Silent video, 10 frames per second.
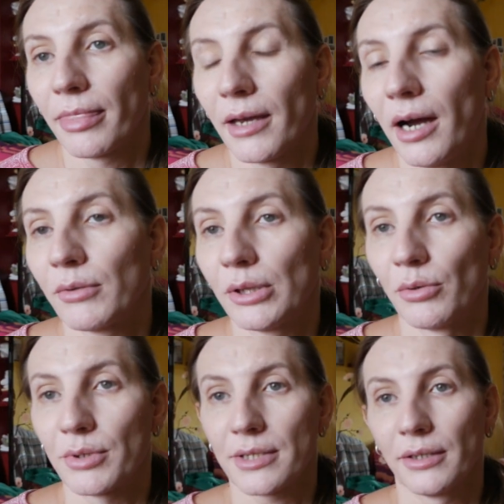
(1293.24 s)
how it
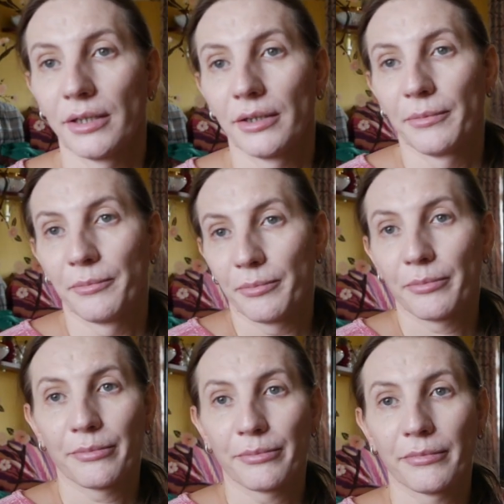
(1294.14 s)
looks.
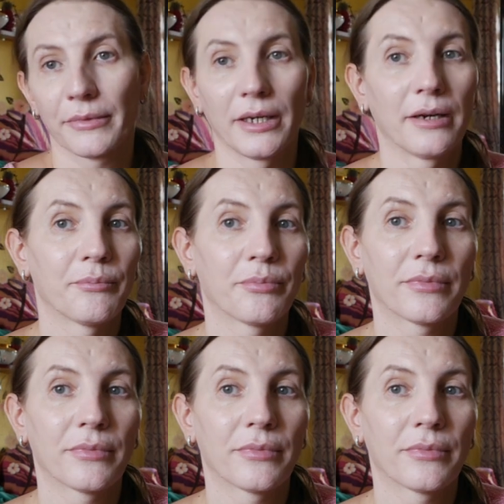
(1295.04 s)
Yeah,